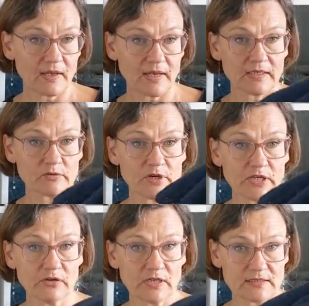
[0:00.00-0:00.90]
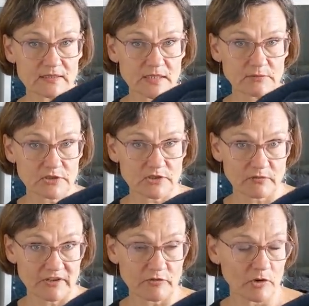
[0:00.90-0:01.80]
And it regulates temperature
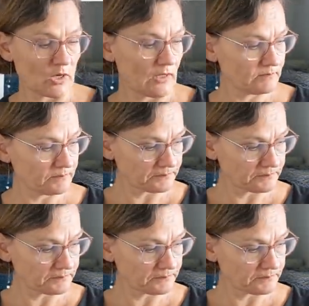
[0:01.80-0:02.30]
very well.